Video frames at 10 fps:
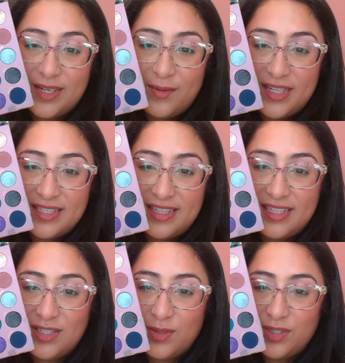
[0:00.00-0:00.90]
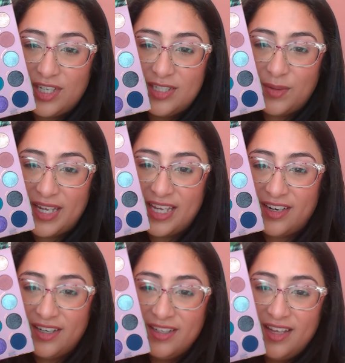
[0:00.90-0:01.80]
it was these two shades right
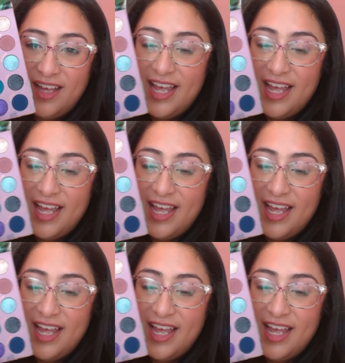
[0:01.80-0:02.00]
here,